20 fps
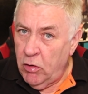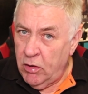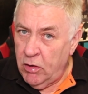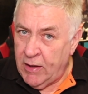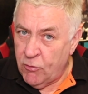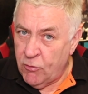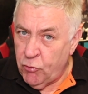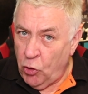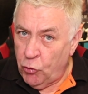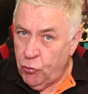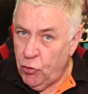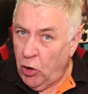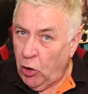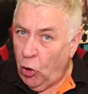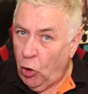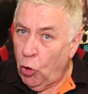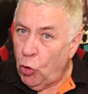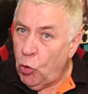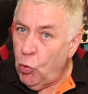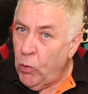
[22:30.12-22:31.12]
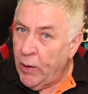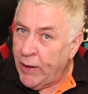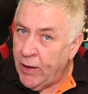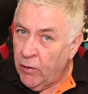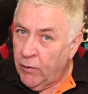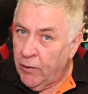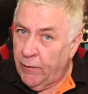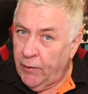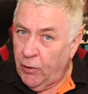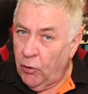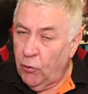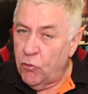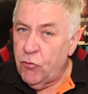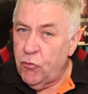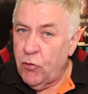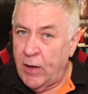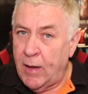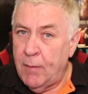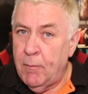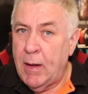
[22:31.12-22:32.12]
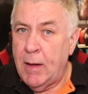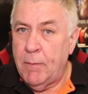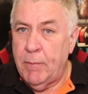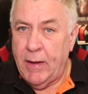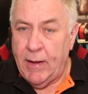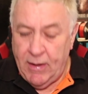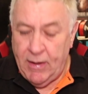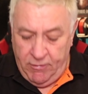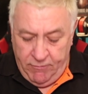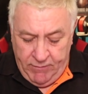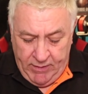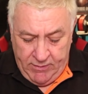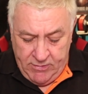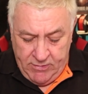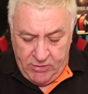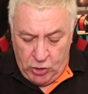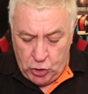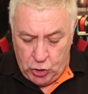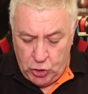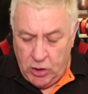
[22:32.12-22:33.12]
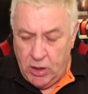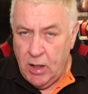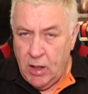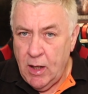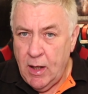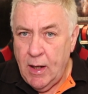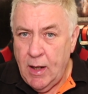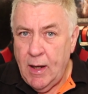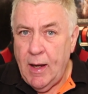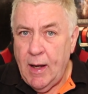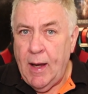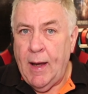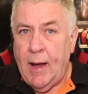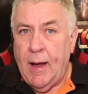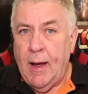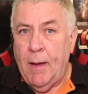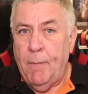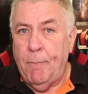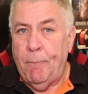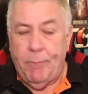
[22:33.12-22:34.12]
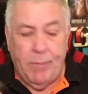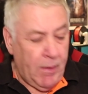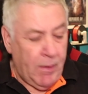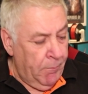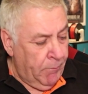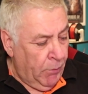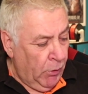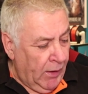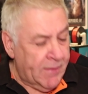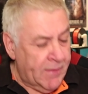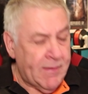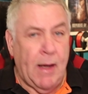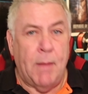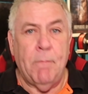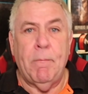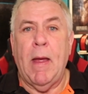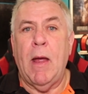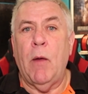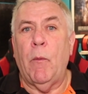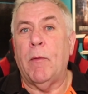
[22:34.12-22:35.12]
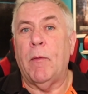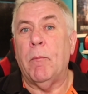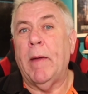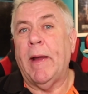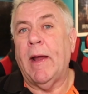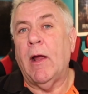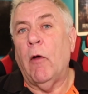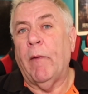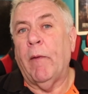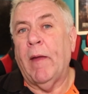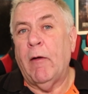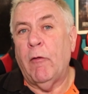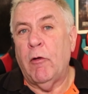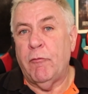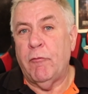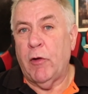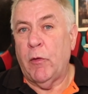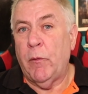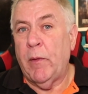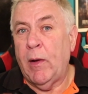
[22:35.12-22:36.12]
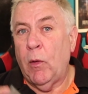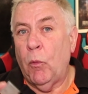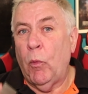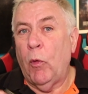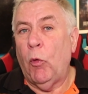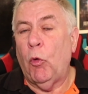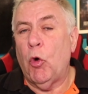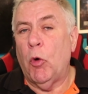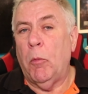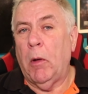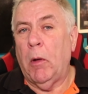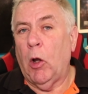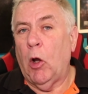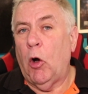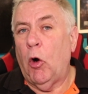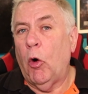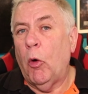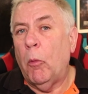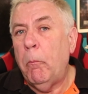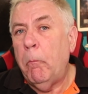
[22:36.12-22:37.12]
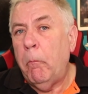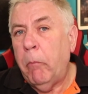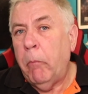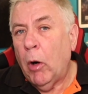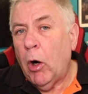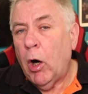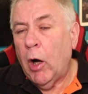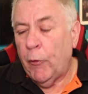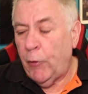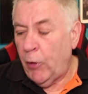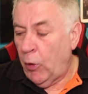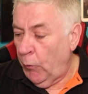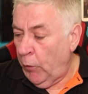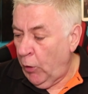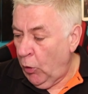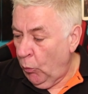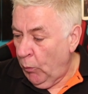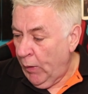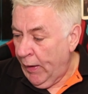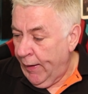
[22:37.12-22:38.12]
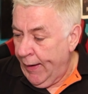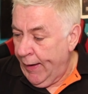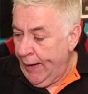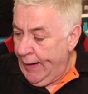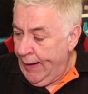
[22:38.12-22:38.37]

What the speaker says: gets hotter a lot quicker than the others, so that might be an advantage. But like I say, bear with me on that review. It will come along, but I don't know when.